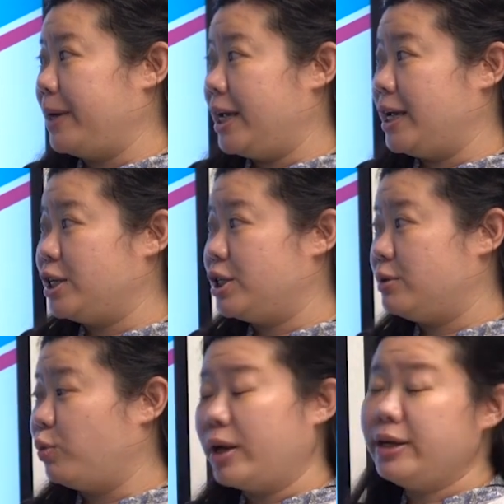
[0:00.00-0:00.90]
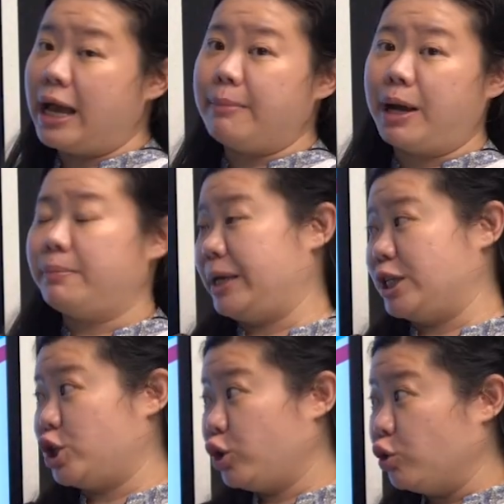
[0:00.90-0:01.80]
B1 and part
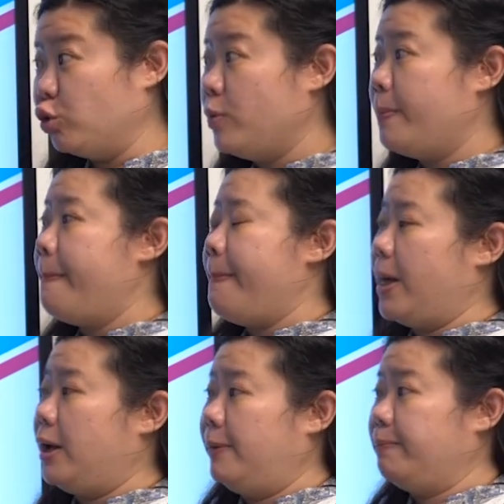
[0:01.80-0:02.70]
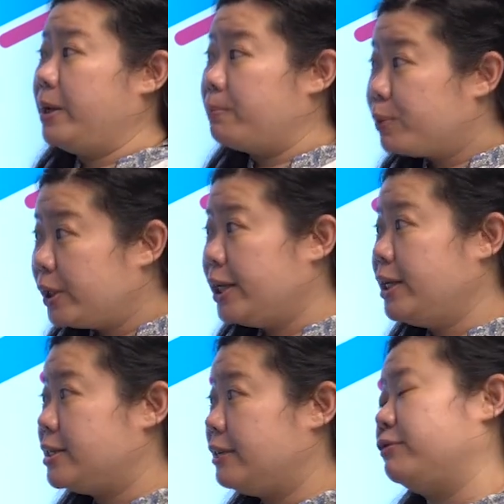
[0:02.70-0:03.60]
B2. They're pretty
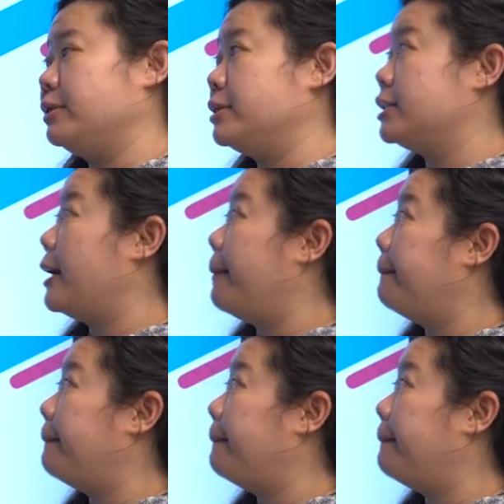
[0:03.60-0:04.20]
different.